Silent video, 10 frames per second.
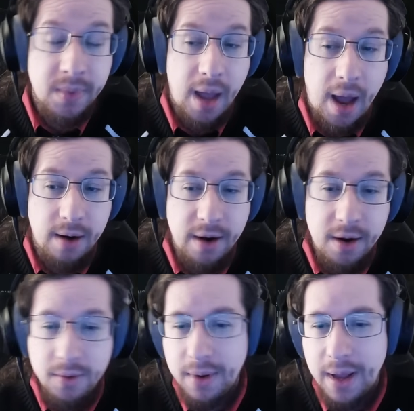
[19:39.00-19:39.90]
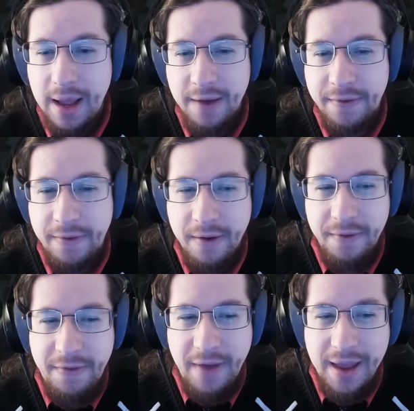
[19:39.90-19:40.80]
I don't know if
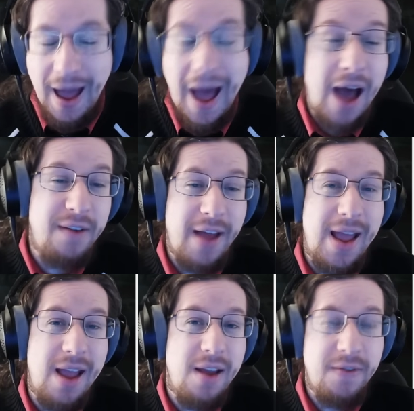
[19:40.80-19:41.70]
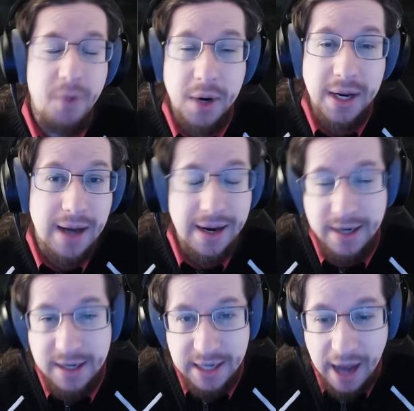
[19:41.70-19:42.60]
they have a
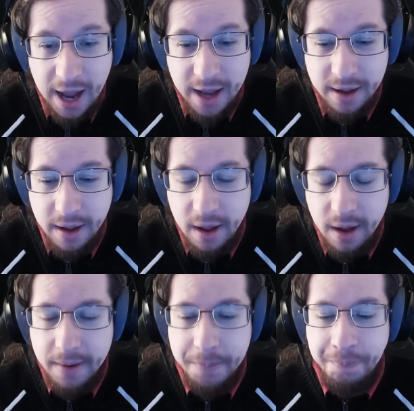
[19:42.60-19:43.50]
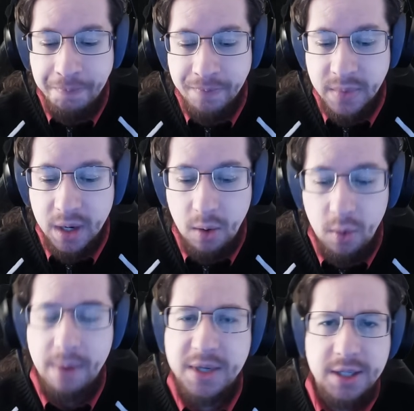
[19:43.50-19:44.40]
4090 Ti,
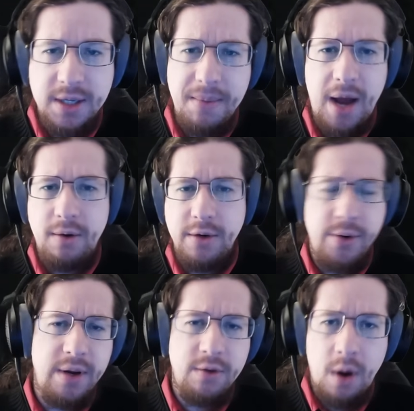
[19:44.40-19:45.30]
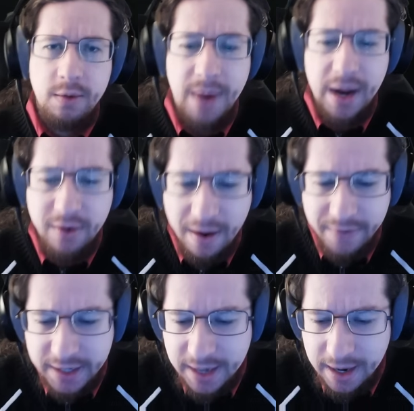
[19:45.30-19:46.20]
or I'm just somehow doing it wrong with my
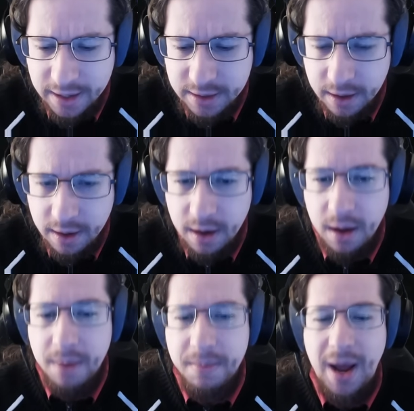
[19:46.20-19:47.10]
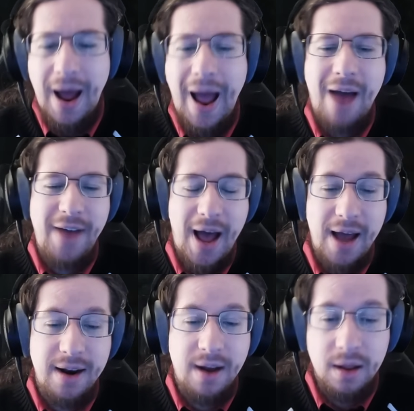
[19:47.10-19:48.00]
graphic settings, but I have
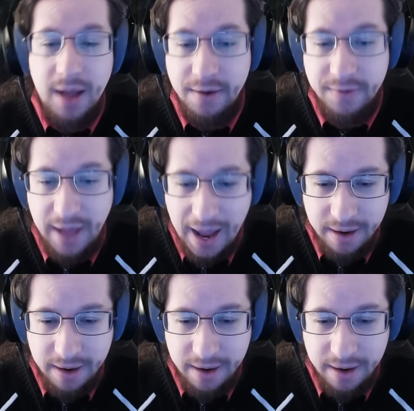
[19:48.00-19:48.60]
had a lot of lag.